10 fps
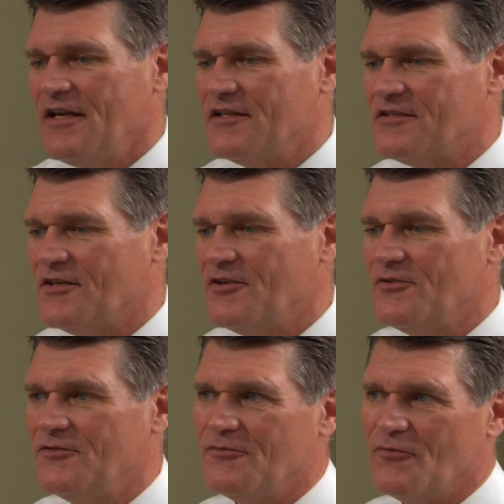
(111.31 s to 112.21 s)
And
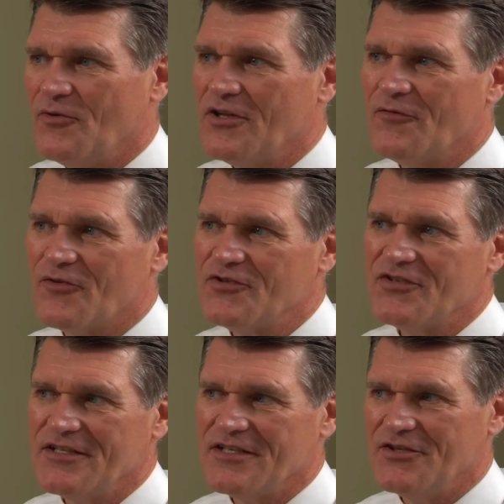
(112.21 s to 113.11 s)
so one of the
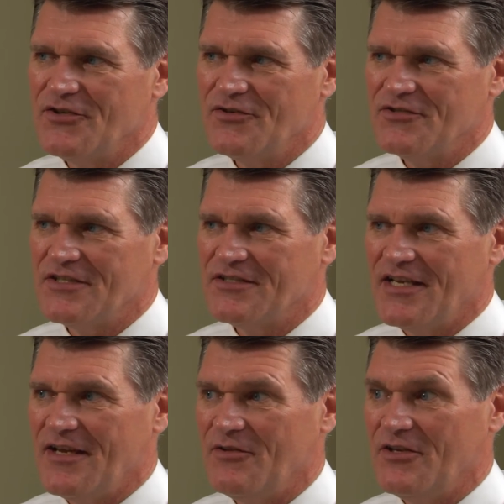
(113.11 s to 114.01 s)
first things I do is
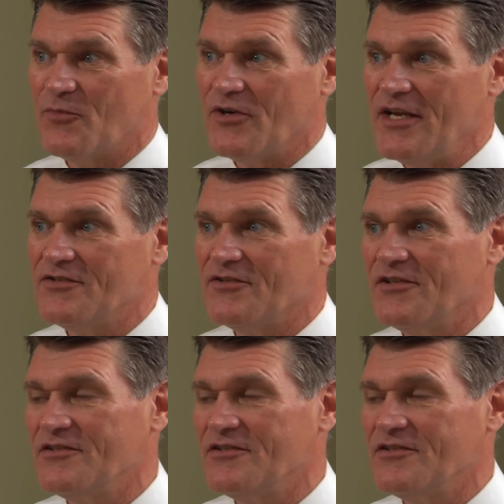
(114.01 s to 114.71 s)
examine the appraisal,